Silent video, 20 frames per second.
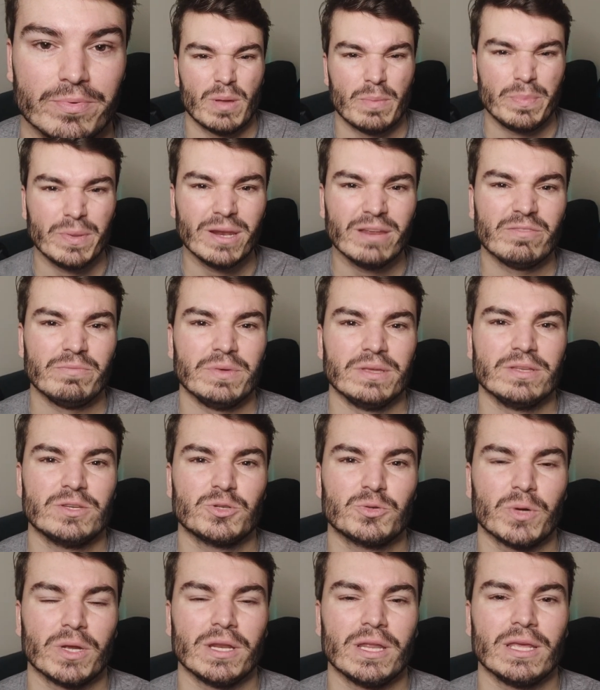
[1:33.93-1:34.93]
But believe me,
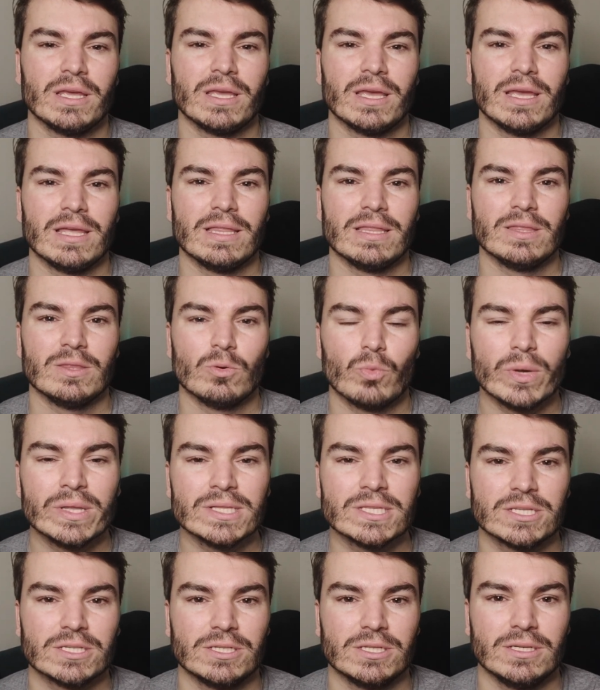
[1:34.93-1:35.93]
training in the
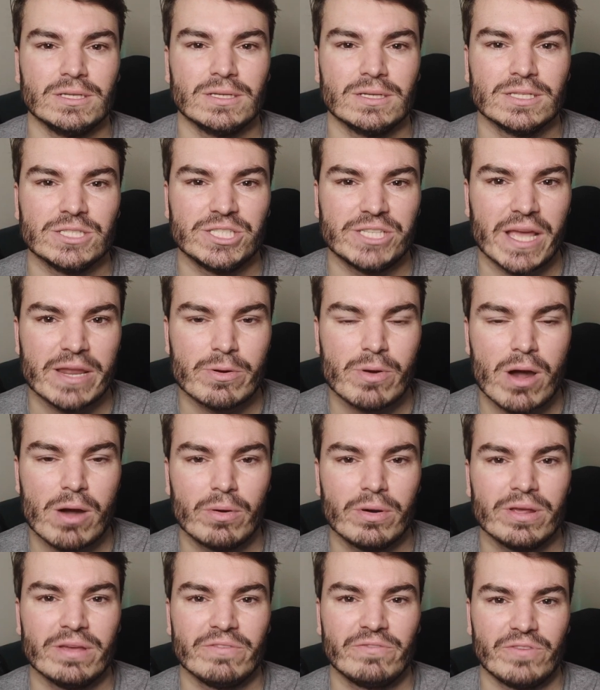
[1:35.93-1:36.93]
winter, January,